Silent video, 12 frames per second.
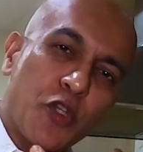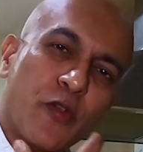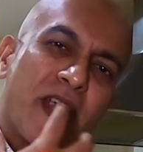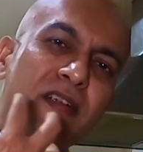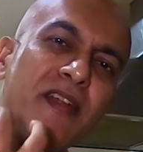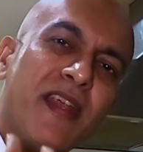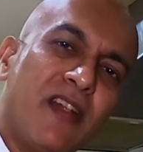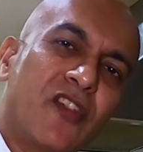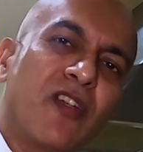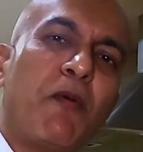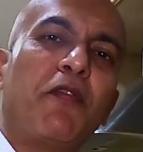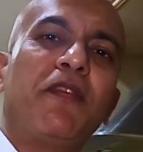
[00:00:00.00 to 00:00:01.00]
You can
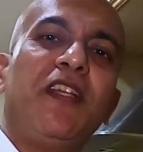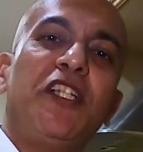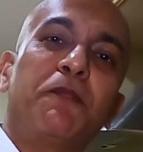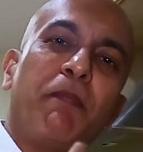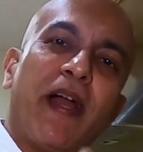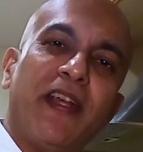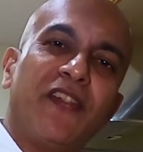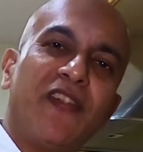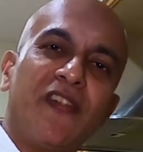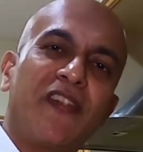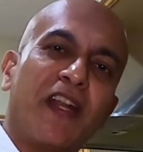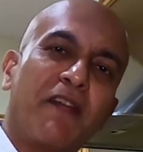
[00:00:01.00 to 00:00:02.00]
taste some of these
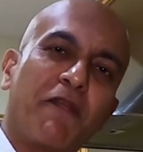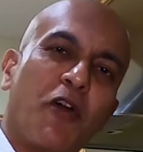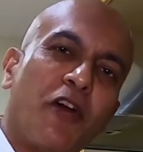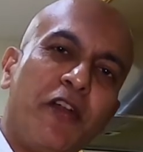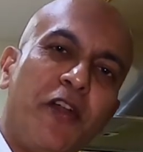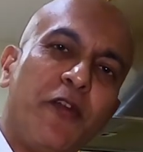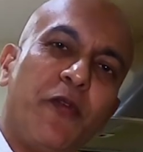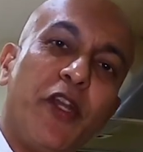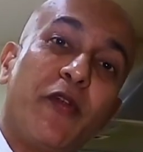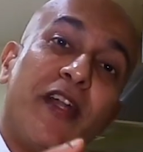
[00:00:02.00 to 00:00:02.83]
spices that have gone into it.